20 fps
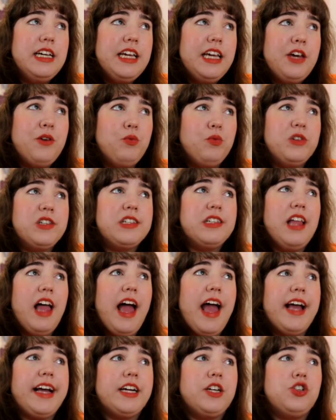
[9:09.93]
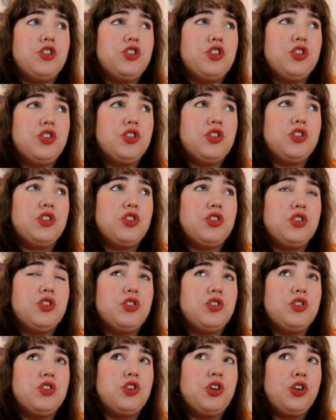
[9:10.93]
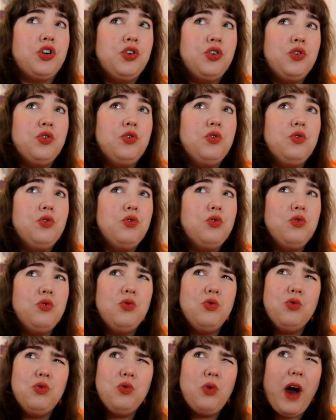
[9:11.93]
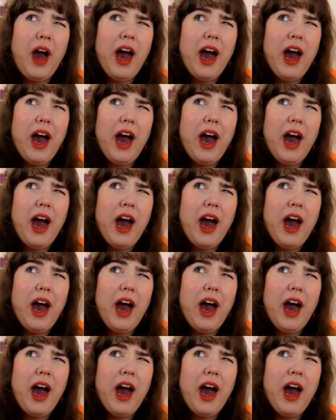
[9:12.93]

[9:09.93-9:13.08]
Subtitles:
it was like 2